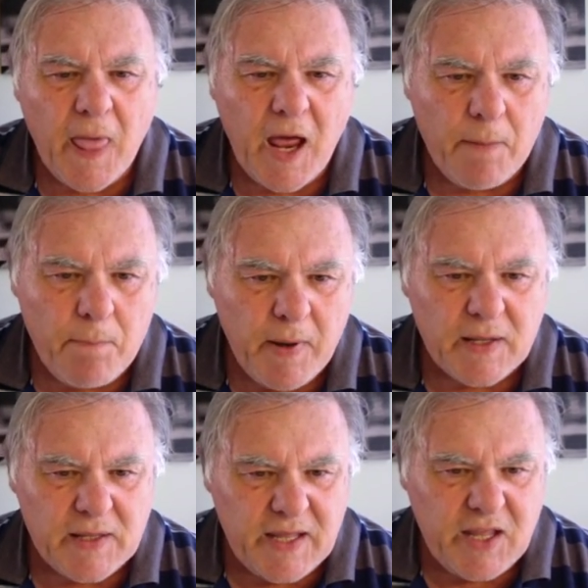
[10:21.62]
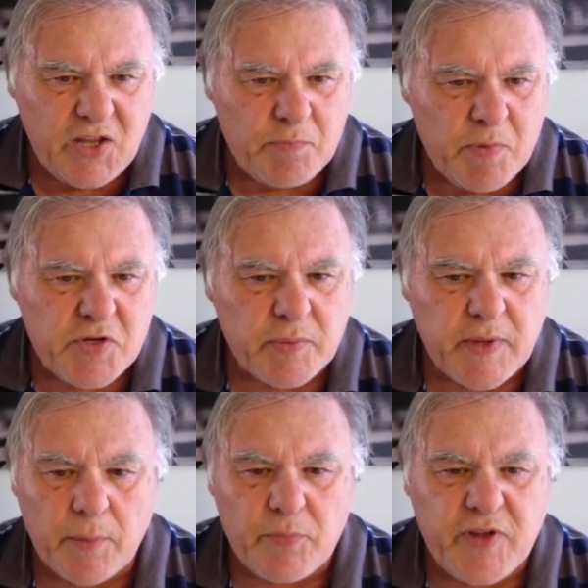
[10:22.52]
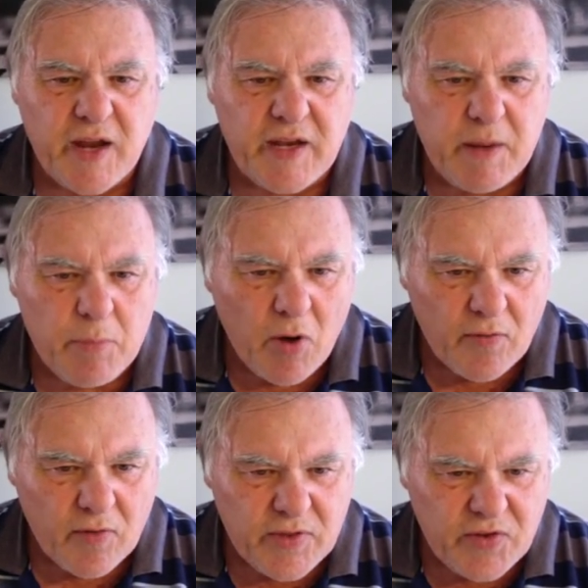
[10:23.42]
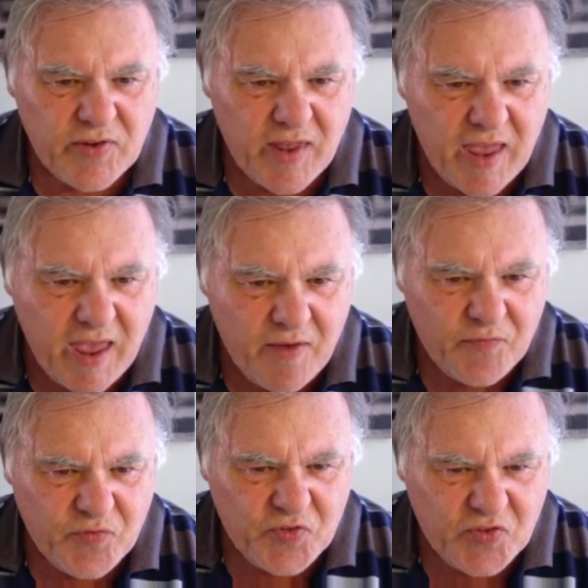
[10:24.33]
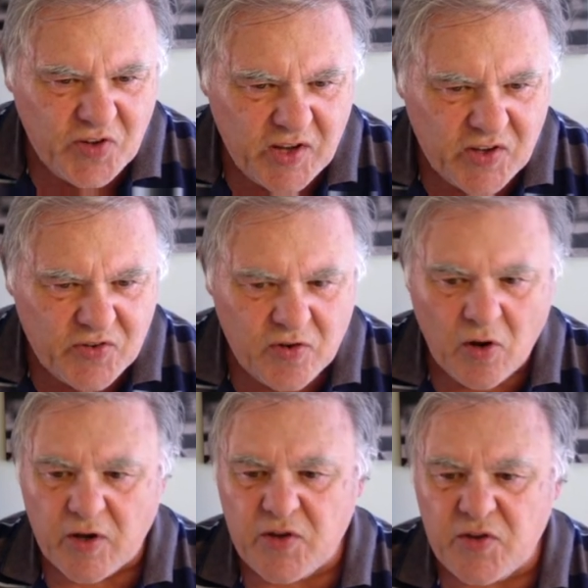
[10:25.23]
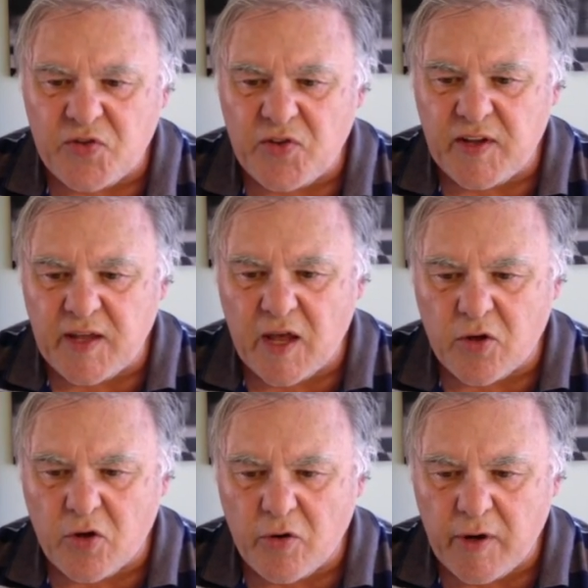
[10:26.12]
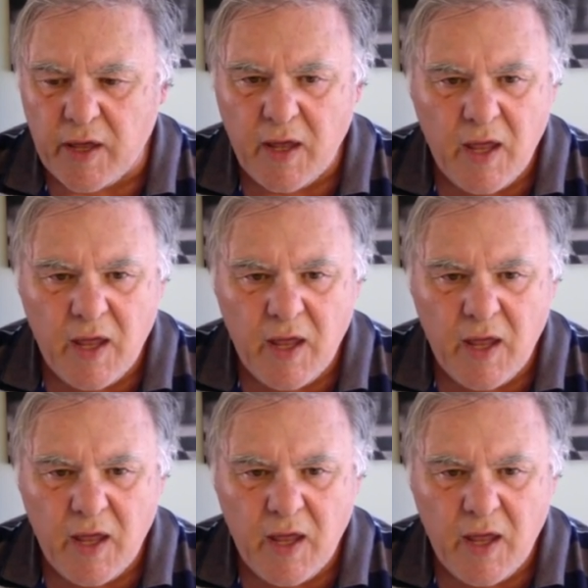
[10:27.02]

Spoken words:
admittedly his bishop comes down here, but I've got this f6 that I could see occurring.